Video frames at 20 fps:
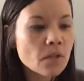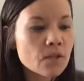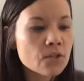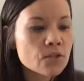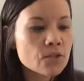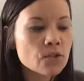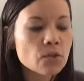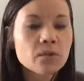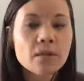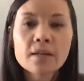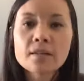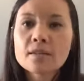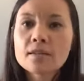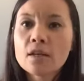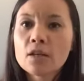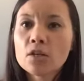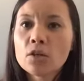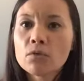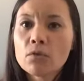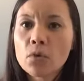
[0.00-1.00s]
So let's
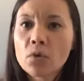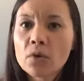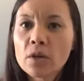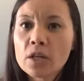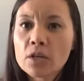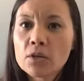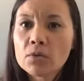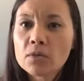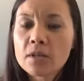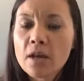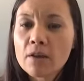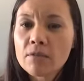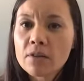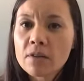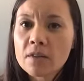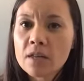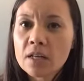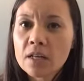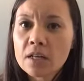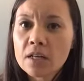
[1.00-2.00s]
say you've already used
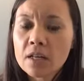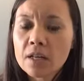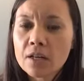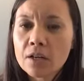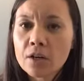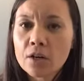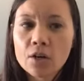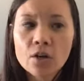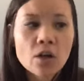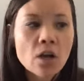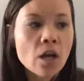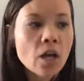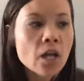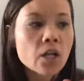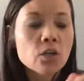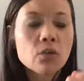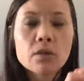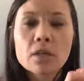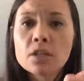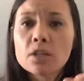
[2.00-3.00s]
everything in here,
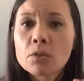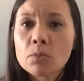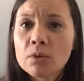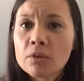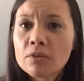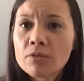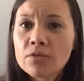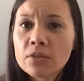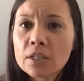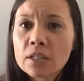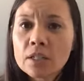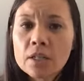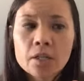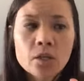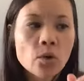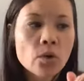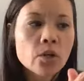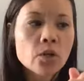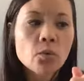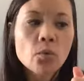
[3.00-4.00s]
you need to refill it,
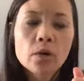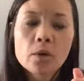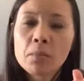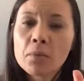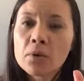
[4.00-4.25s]
or you want to